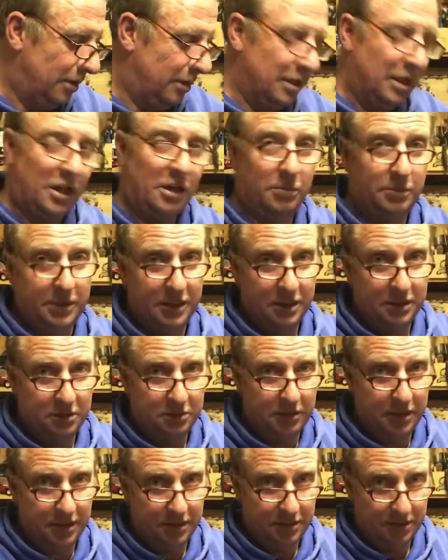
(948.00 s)
That'll be
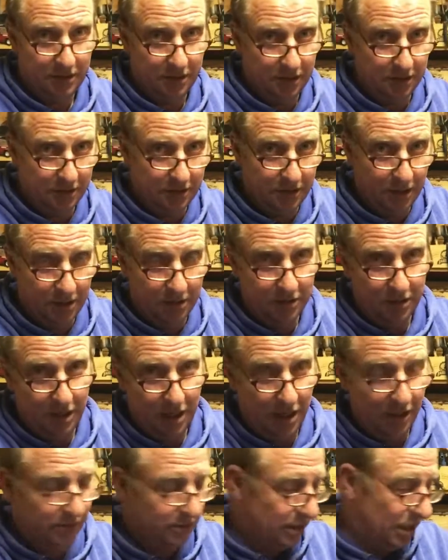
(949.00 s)
interesting considering the
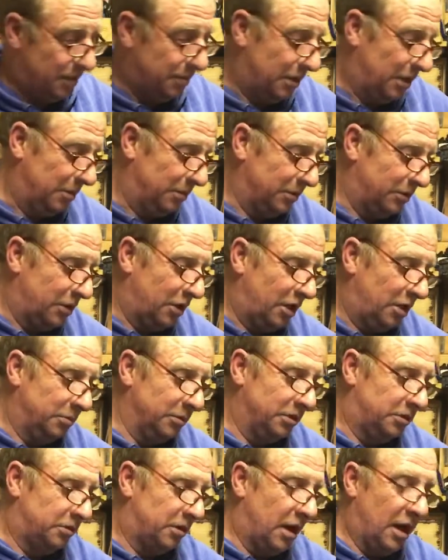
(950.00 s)
last time I was there it
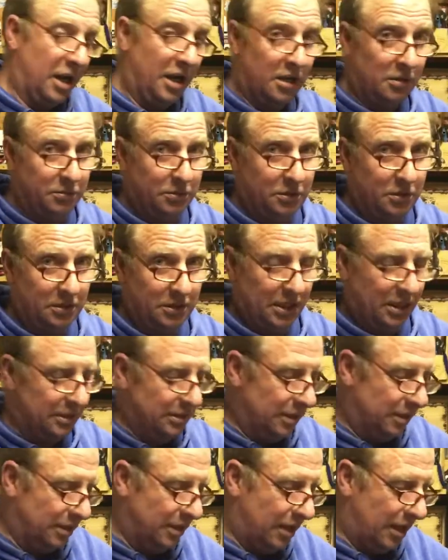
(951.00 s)
was dry and I was just
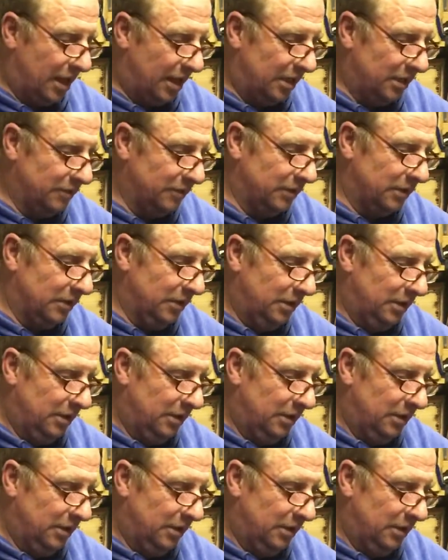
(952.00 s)
getting into the hang of it.